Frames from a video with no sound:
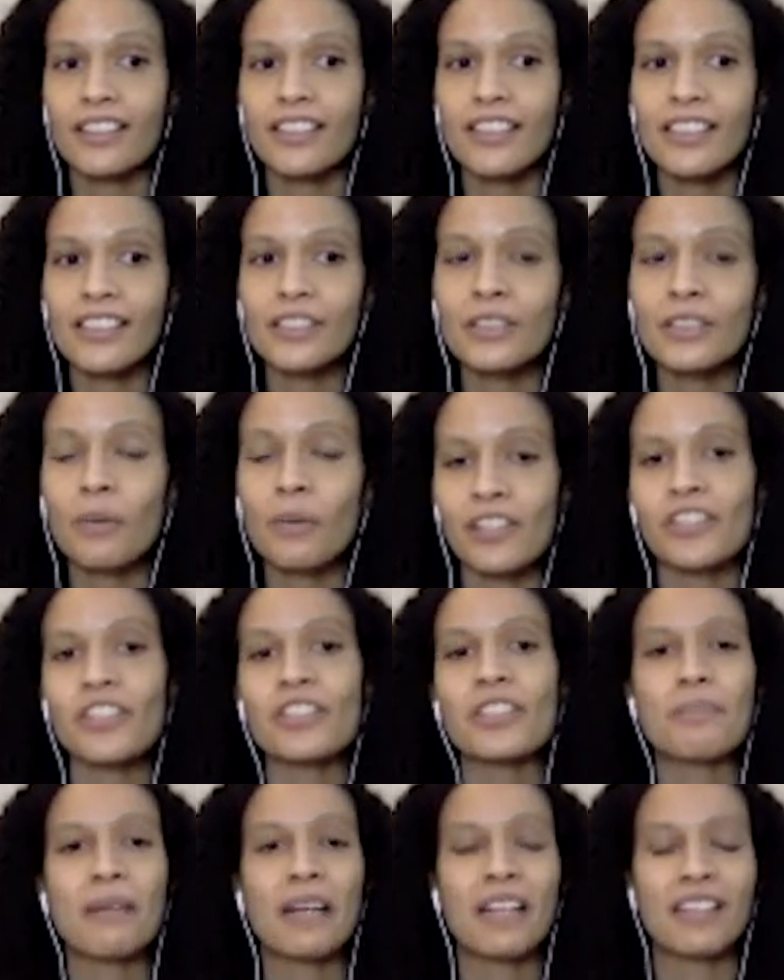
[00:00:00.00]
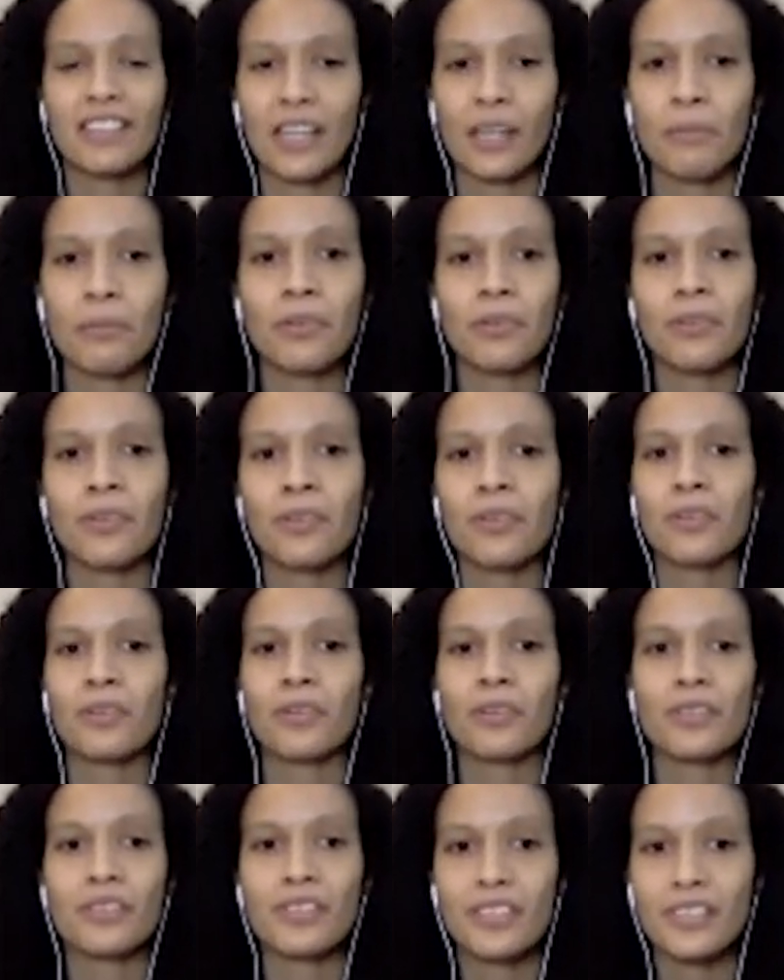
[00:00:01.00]
these questions about
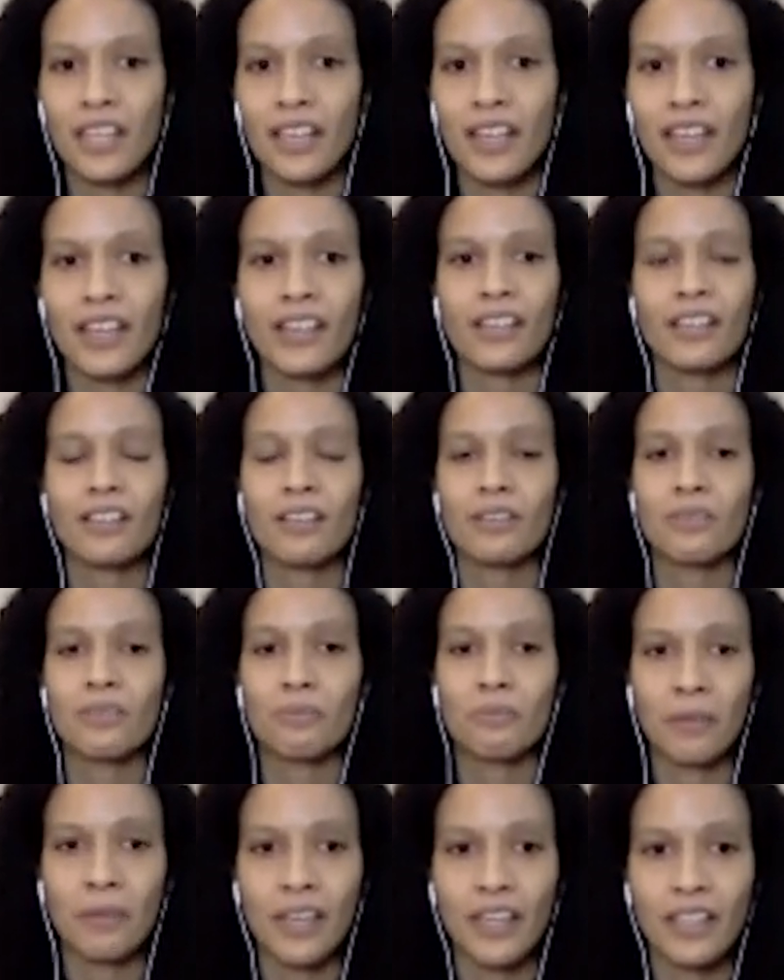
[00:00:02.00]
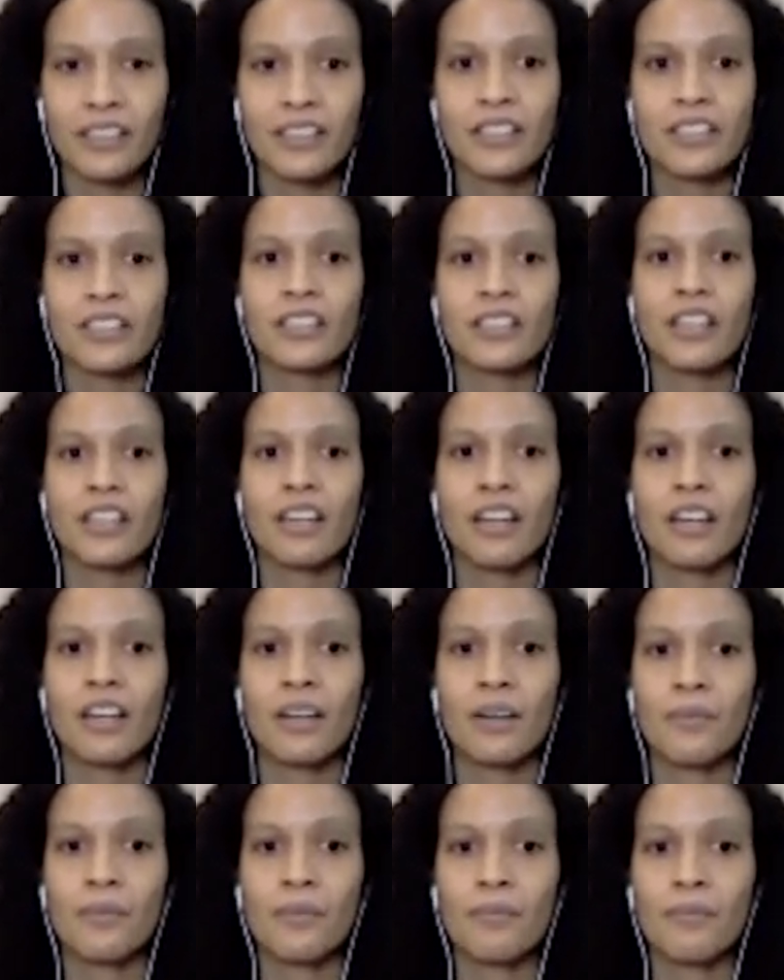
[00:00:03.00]
labor, site, race,
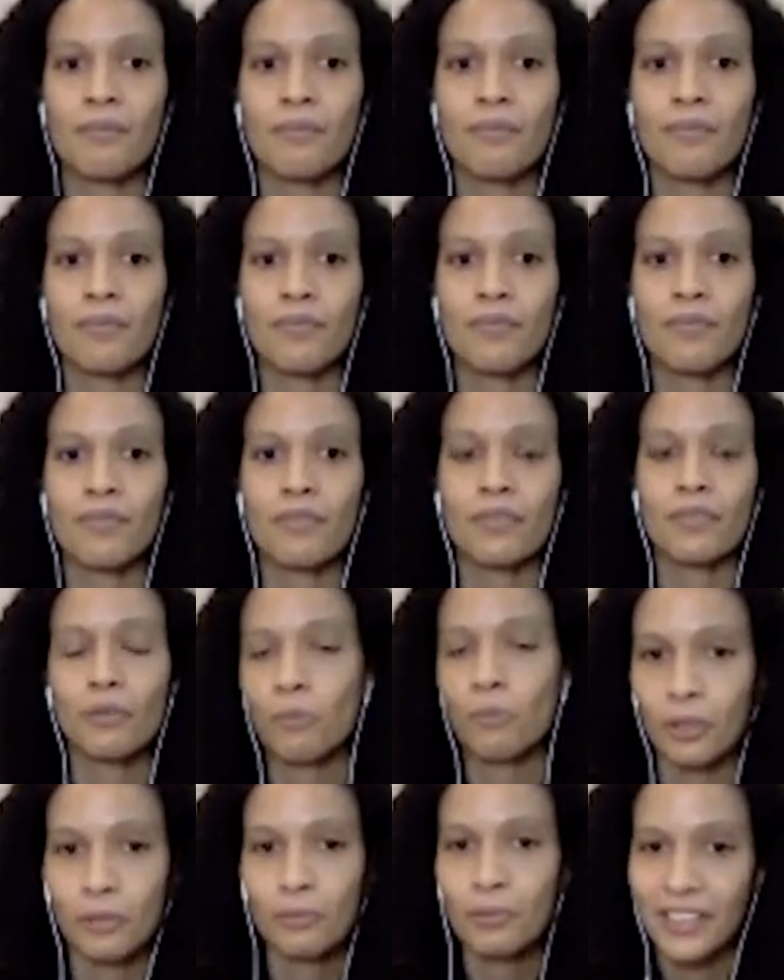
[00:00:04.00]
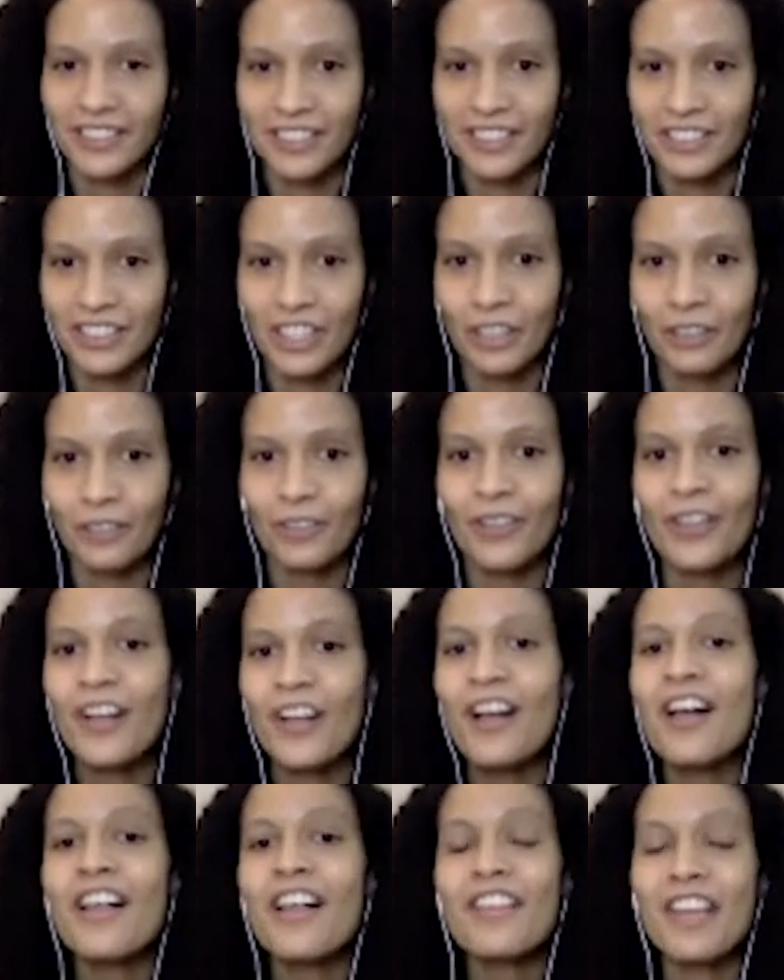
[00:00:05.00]
the workplace in general,
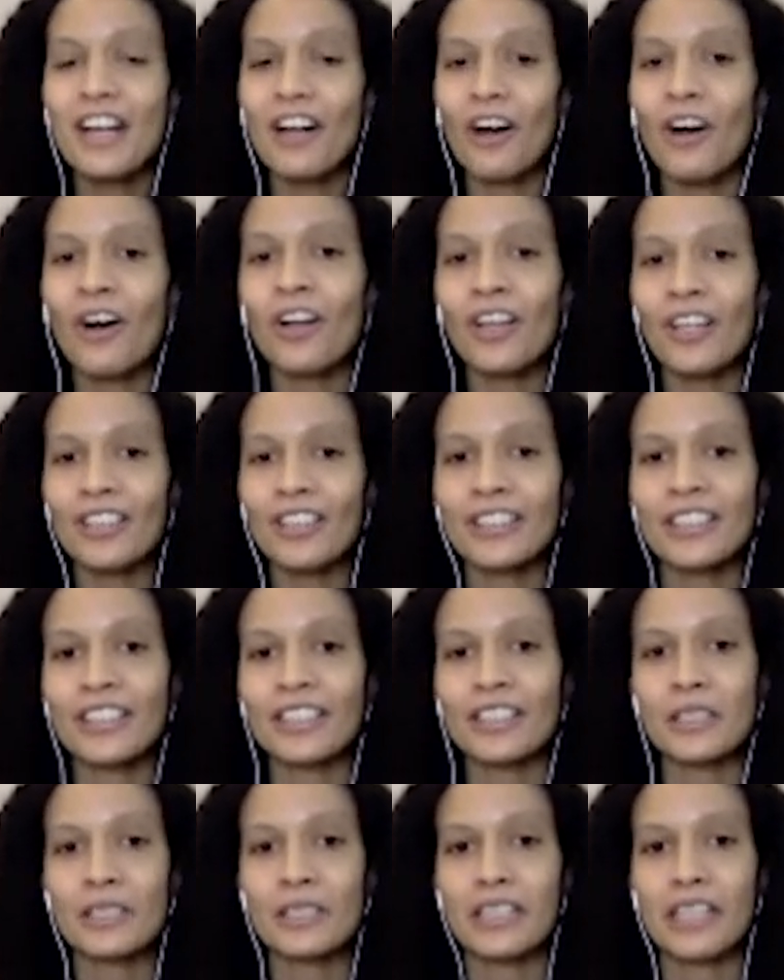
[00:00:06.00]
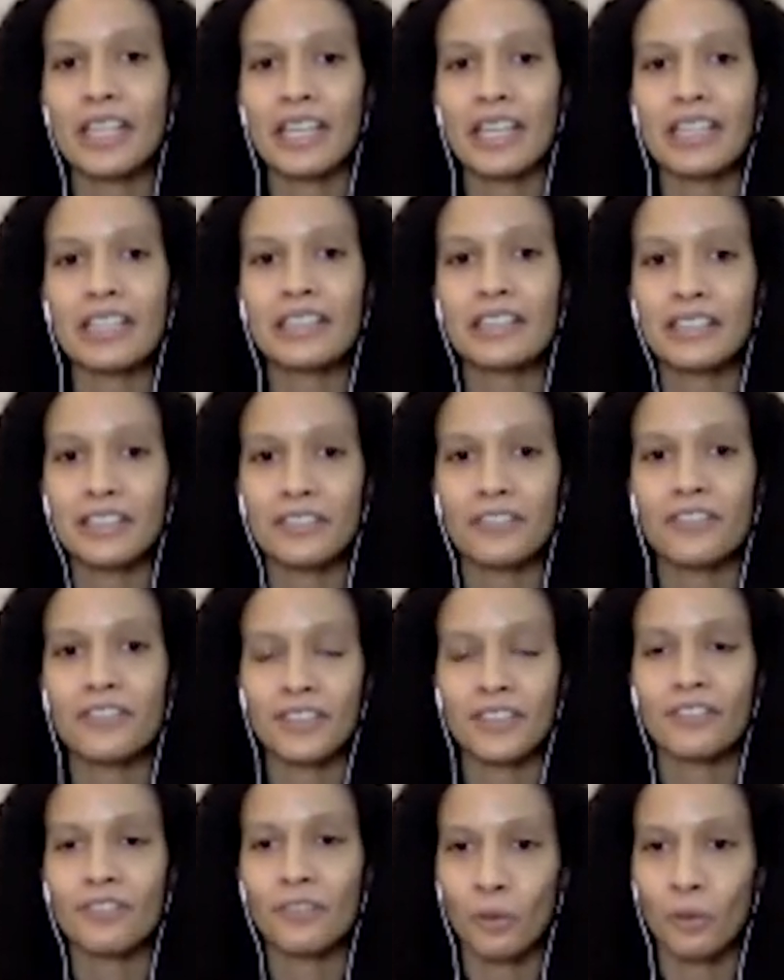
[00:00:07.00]
they all exist in
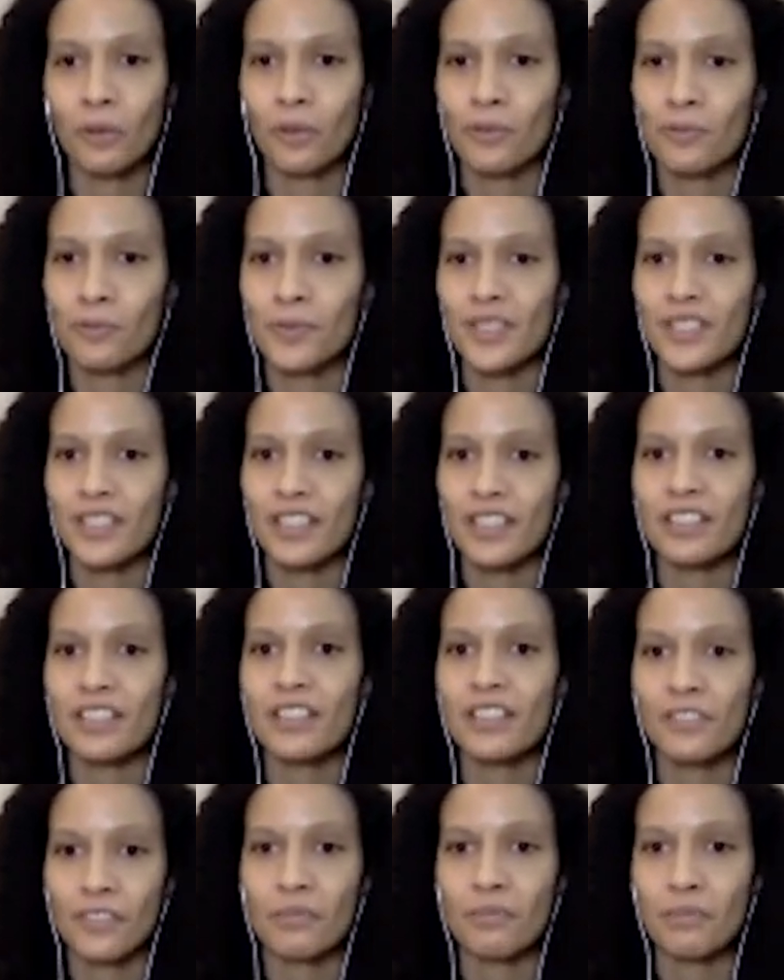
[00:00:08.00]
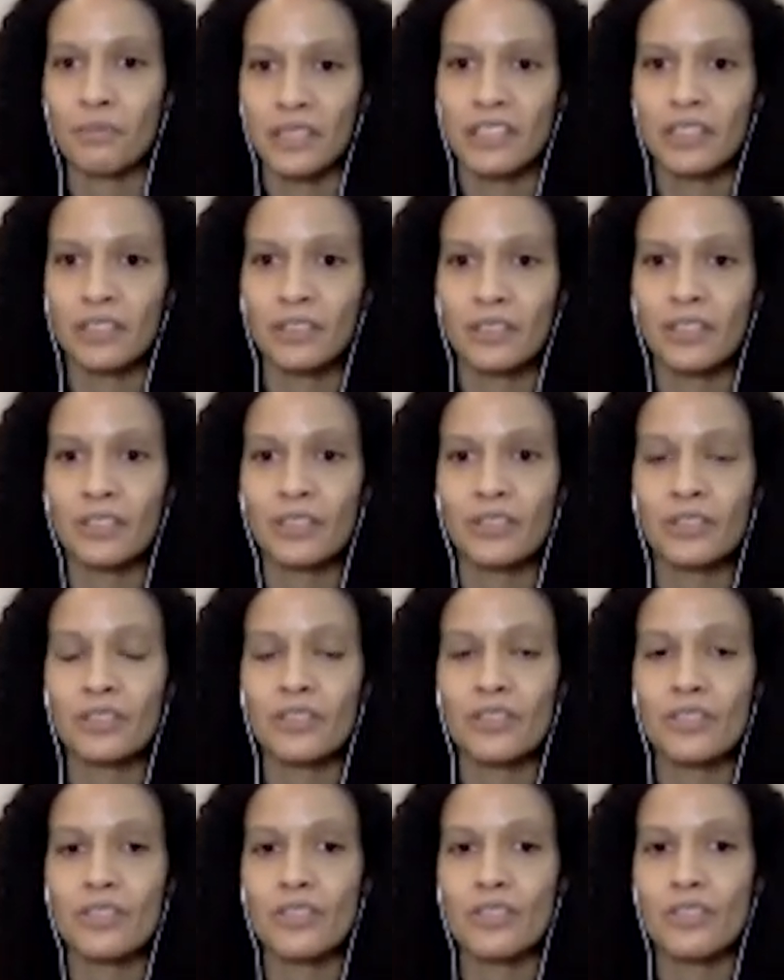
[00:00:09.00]
different forms, in different materials.